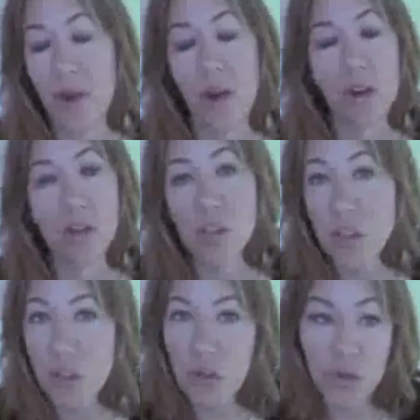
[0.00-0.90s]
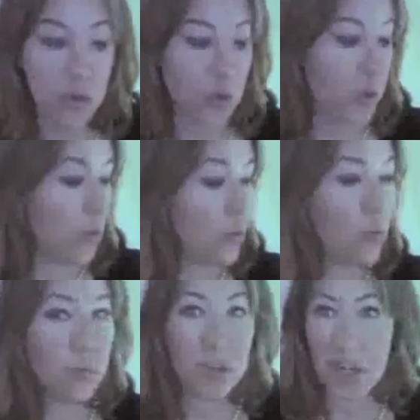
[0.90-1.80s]
Article 2,
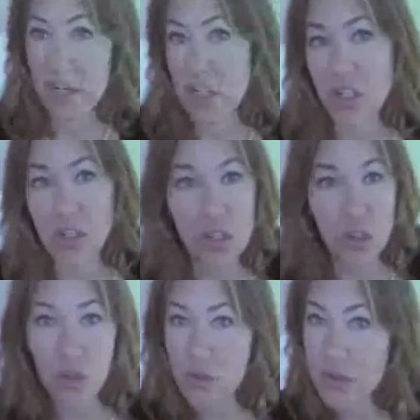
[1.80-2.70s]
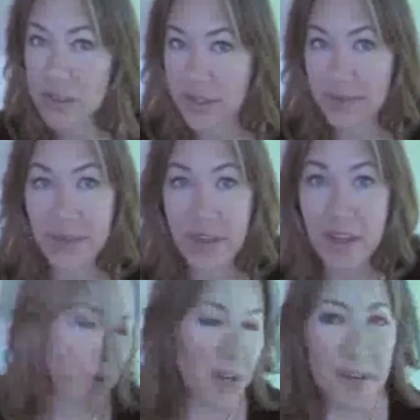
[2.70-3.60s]
Section 2 or
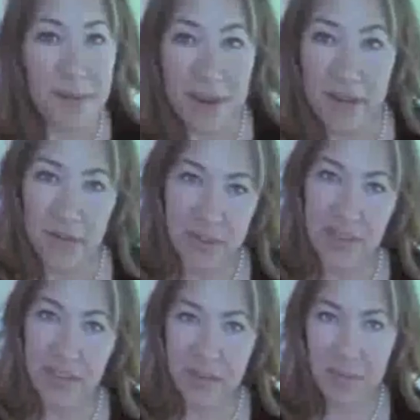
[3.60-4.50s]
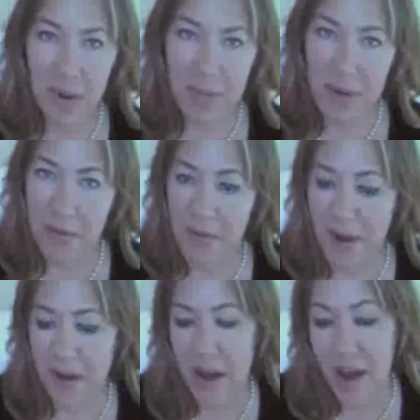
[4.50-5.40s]
something, when he made his recess appointment
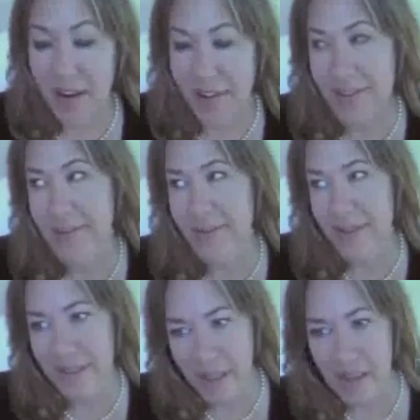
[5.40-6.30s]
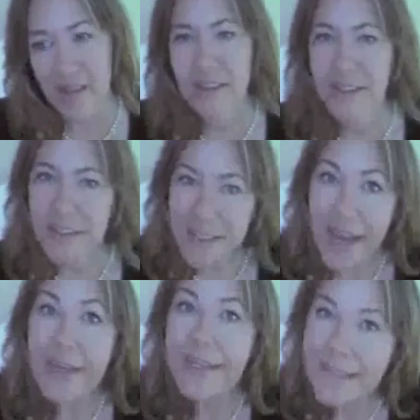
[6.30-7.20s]
when Congress was
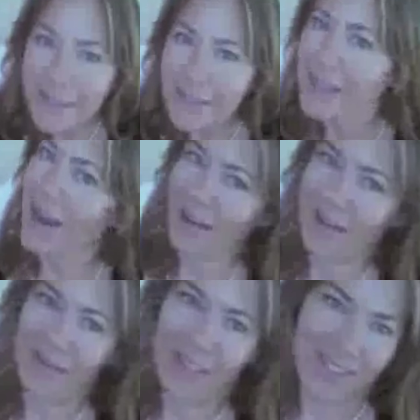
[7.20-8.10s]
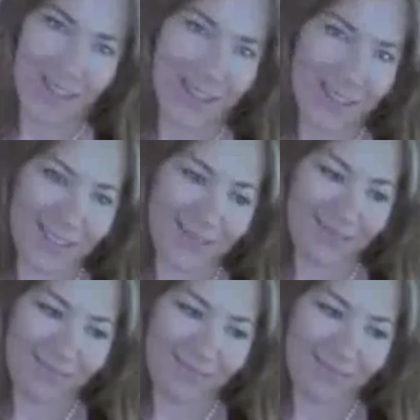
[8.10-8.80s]
technically not in recess.